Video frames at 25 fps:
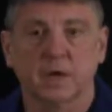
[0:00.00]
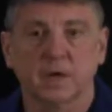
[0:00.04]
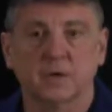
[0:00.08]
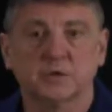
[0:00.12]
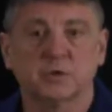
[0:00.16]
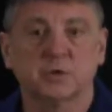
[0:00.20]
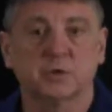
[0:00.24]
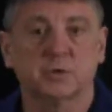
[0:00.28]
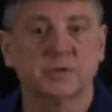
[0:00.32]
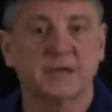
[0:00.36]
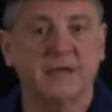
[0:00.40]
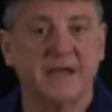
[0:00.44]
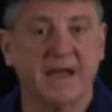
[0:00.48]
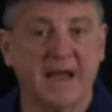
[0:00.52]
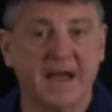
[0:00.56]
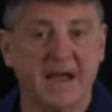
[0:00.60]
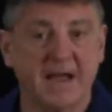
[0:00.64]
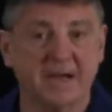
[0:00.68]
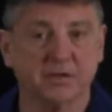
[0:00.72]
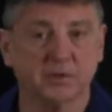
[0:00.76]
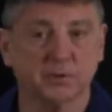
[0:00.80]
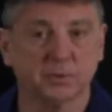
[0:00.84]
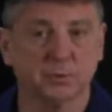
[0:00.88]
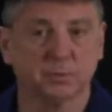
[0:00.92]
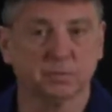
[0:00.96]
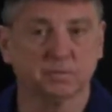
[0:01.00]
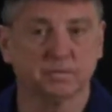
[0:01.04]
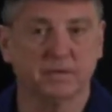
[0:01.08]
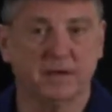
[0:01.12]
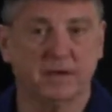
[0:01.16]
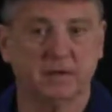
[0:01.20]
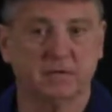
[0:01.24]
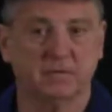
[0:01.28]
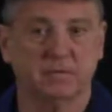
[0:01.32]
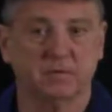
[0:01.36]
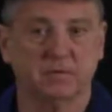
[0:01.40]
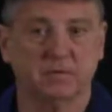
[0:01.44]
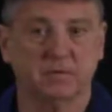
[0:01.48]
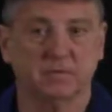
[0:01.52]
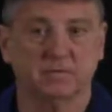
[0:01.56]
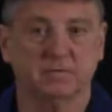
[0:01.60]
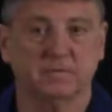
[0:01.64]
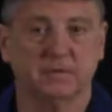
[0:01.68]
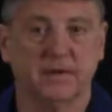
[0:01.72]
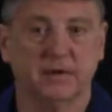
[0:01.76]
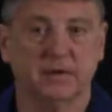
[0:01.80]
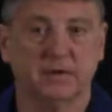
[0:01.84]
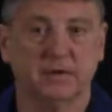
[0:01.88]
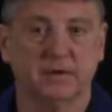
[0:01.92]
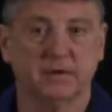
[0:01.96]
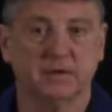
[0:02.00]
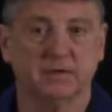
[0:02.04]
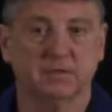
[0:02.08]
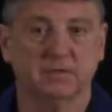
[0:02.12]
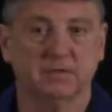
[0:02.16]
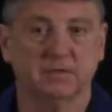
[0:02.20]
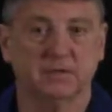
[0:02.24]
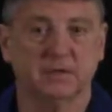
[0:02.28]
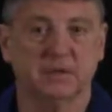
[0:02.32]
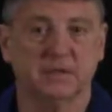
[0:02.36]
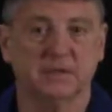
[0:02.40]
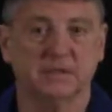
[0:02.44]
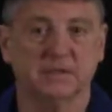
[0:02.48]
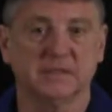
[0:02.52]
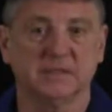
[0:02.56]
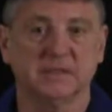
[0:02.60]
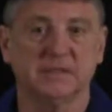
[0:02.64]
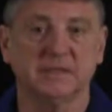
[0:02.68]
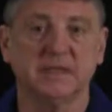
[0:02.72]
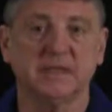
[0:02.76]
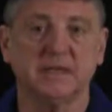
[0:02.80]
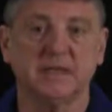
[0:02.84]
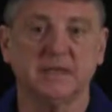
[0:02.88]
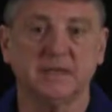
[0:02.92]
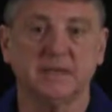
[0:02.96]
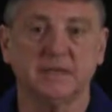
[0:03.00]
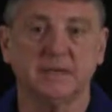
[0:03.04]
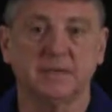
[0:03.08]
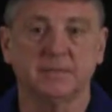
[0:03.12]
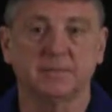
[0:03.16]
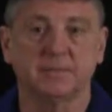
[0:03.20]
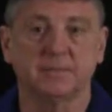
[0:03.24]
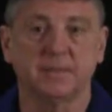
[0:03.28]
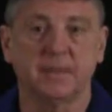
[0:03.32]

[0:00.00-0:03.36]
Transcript: So the actual value is C,